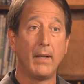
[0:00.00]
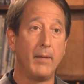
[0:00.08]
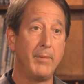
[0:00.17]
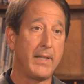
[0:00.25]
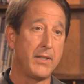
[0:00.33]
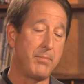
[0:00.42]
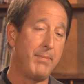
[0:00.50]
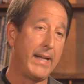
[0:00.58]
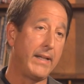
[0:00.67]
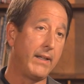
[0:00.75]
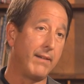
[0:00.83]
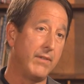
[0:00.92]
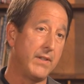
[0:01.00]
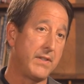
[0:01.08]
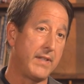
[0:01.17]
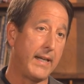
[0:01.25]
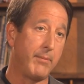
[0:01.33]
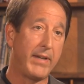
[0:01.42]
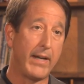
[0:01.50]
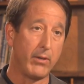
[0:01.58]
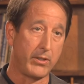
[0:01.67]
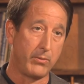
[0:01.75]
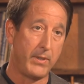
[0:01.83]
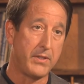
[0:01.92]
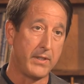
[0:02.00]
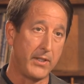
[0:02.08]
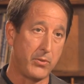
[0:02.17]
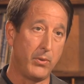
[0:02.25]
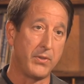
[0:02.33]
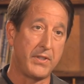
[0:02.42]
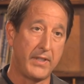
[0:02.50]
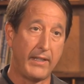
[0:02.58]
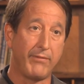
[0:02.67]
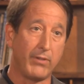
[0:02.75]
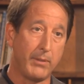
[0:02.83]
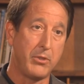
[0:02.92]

because many of the same characteristics we'll see from